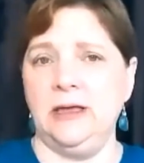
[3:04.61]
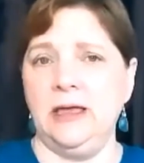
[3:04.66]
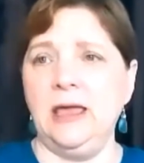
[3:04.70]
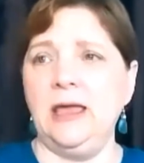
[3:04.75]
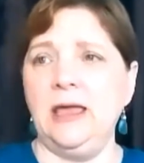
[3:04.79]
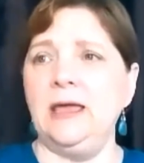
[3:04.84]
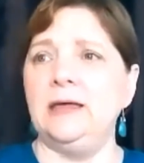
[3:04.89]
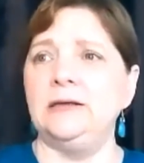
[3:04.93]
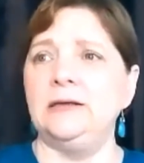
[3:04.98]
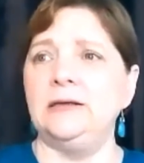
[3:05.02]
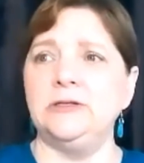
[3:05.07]

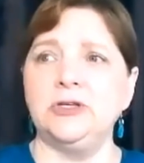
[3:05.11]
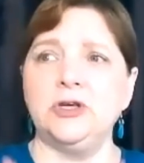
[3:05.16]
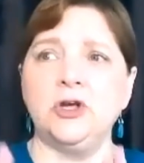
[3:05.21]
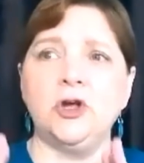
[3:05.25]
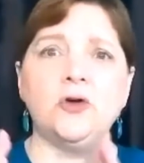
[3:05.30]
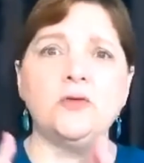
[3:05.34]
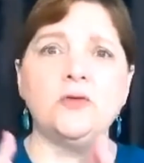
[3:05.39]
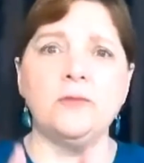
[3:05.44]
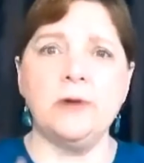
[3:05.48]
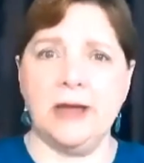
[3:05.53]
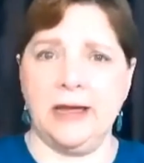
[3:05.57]
and
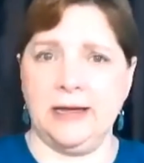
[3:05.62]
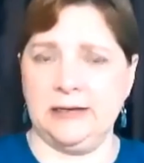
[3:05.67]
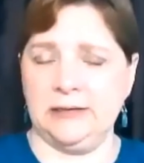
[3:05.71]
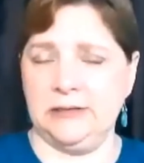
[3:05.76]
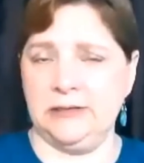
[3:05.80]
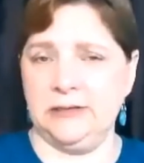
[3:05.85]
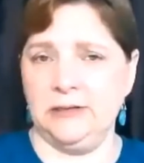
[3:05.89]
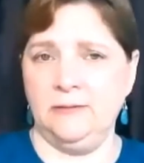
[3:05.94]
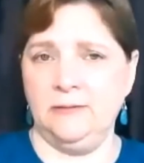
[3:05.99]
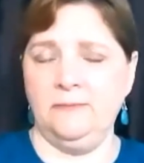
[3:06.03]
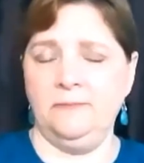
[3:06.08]

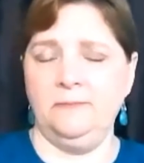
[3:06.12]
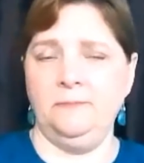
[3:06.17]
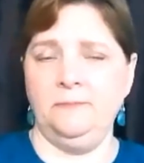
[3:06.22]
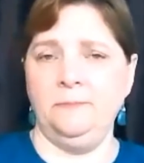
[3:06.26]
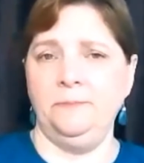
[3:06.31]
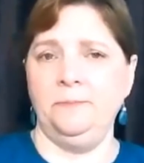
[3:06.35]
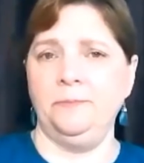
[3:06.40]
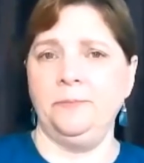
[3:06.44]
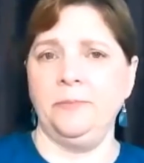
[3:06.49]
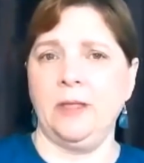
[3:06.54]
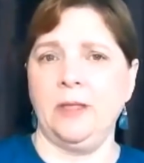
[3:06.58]
correct.
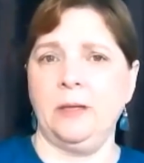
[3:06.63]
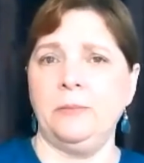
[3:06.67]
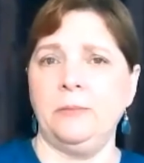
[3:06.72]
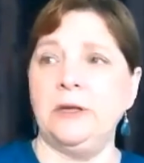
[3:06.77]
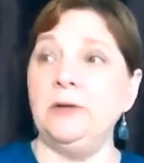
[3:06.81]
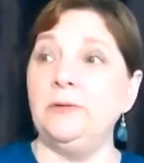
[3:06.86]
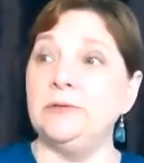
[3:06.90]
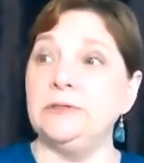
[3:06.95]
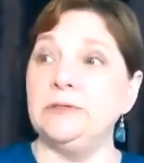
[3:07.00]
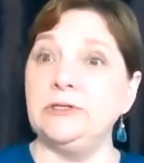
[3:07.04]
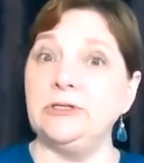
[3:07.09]
But
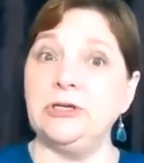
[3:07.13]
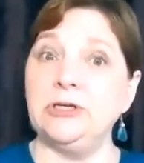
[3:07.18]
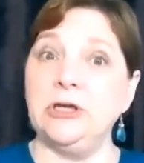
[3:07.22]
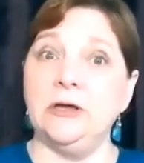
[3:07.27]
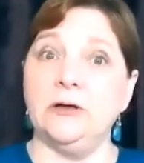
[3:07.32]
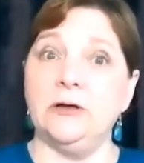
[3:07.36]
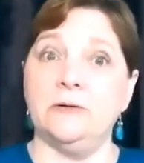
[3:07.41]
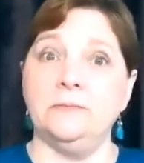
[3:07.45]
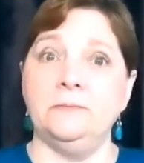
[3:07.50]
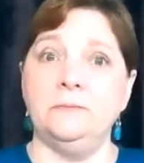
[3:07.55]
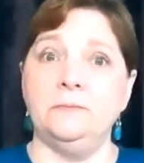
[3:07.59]
he was in
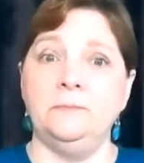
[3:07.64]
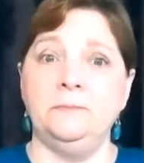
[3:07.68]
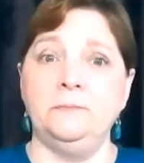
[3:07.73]
jail.